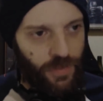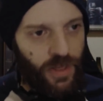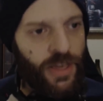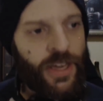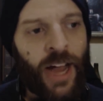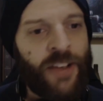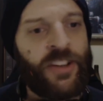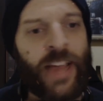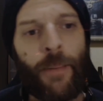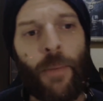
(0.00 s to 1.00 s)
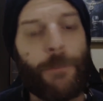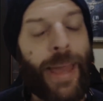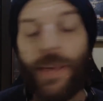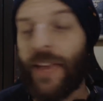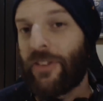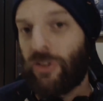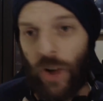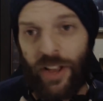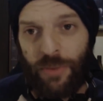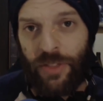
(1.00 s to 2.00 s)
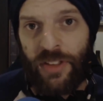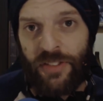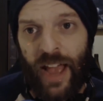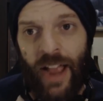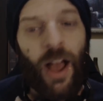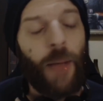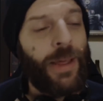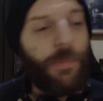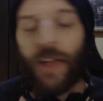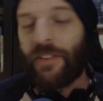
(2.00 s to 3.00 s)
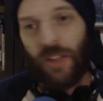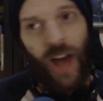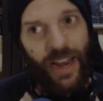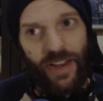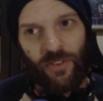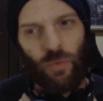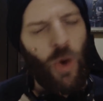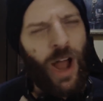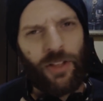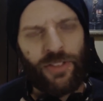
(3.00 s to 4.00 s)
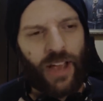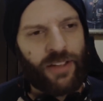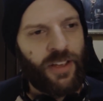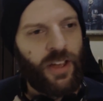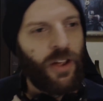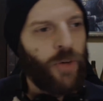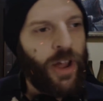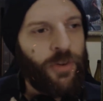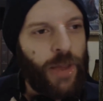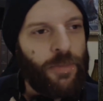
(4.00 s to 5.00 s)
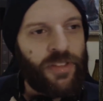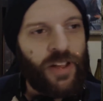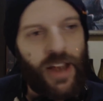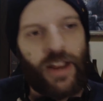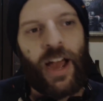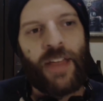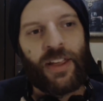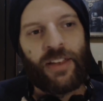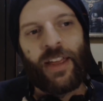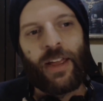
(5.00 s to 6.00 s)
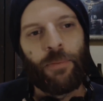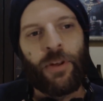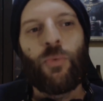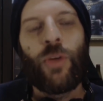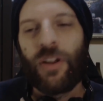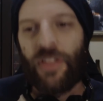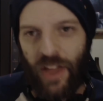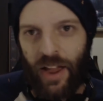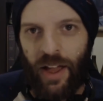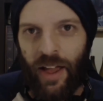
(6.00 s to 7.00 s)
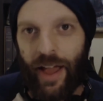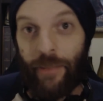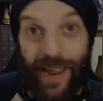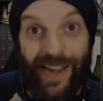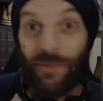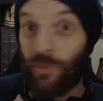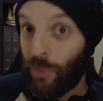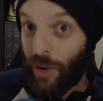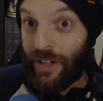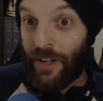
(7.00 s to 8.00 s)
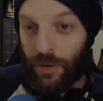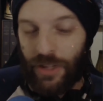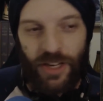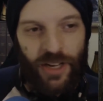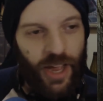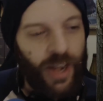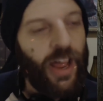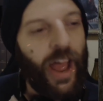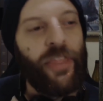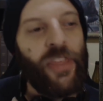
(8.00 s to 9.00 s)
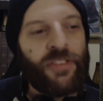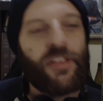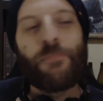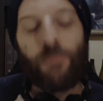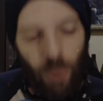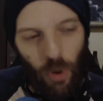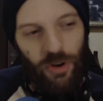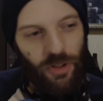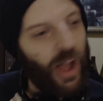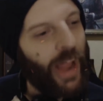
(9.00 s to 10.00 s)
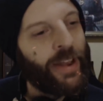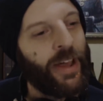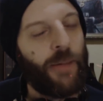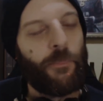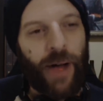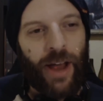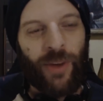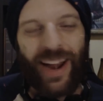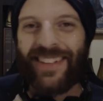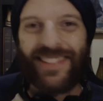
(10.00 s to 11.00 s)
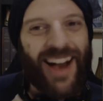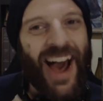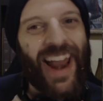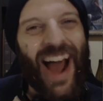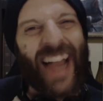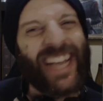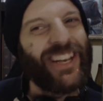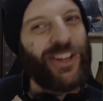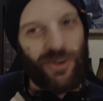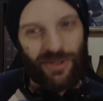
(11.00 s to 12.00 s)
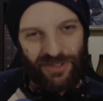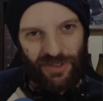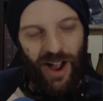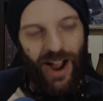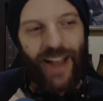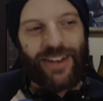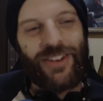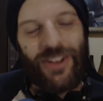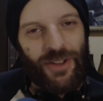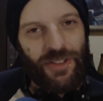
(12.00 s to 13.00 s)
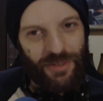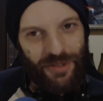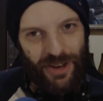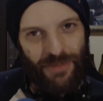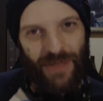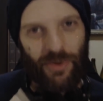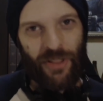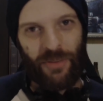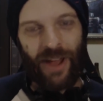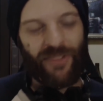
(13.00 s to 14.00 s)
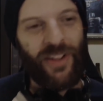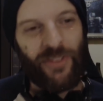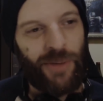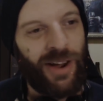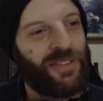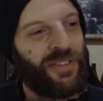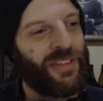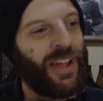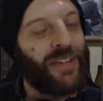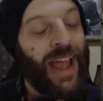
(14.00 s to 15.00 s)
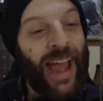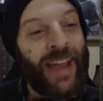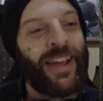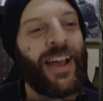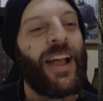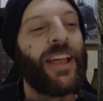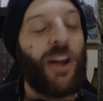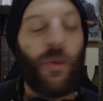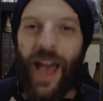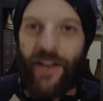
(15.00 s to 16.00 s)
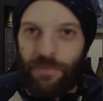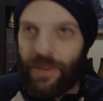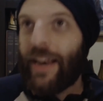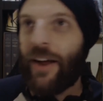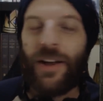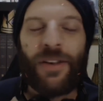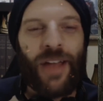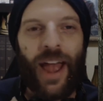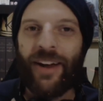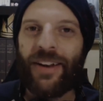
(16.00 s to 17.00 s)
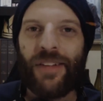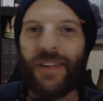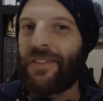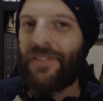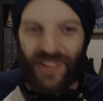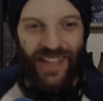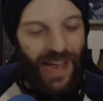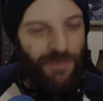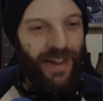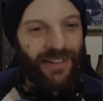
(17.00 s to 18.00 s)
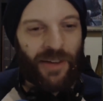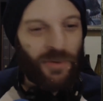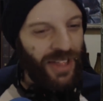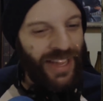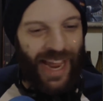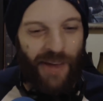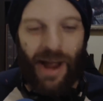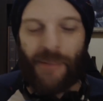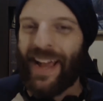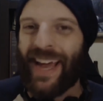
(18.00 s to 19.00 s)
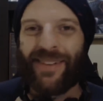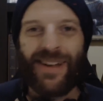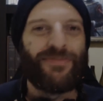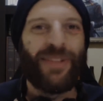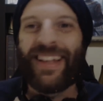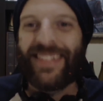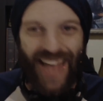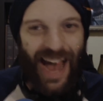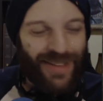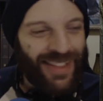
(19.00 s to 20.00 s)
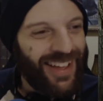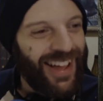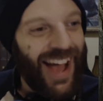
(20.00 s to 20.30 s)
He got GM maybe even twice with this deck. He plays a lot of different wild decks. Red Rain is the kind of guy that can take a pretty weird thing and make it really, really good. And this is borderline, but when I saw it, I knew it was strong. I knew this was going to be one of my favorite Monsters decks. And, you know, we haven't played Eridan's Endless Fleet yet because I really can't wrap my head around playing Sabbath.